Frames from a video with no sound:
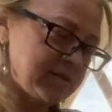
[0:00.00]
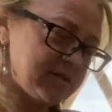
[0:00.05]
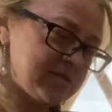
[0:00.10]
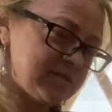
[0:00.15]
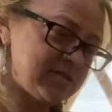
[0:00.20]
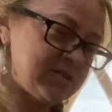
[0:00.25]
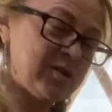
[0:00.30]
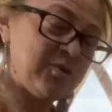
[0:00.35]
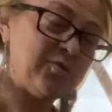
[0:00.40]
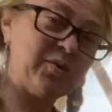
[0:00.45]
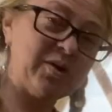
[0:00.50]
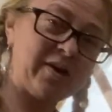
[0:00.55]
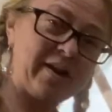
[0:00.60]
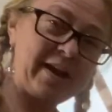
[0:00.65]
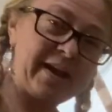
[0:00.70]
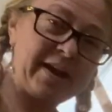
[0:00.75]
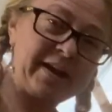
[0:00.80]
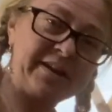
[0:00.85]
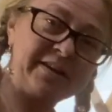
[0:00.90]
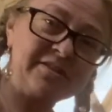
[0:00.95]
so we're
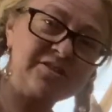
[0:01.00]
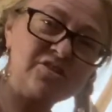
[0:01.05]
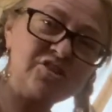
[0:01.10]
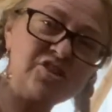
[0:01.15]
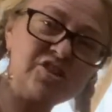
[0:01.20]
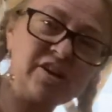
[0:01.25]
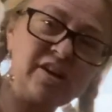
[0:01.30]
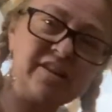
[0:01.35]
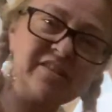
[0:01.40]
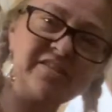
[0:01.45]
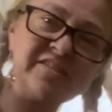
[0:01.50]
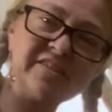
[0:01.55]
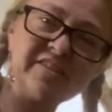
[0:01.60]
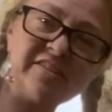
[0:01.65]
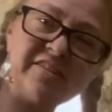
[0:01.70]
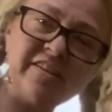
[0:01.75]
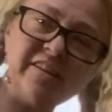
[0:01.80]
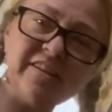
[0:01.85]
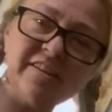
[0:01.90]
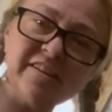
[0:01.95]
adding
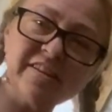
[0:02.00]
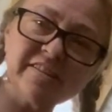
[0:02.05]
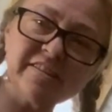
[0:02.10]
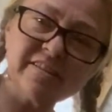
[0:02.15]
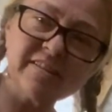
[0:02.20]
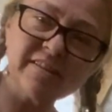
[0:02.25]
just to this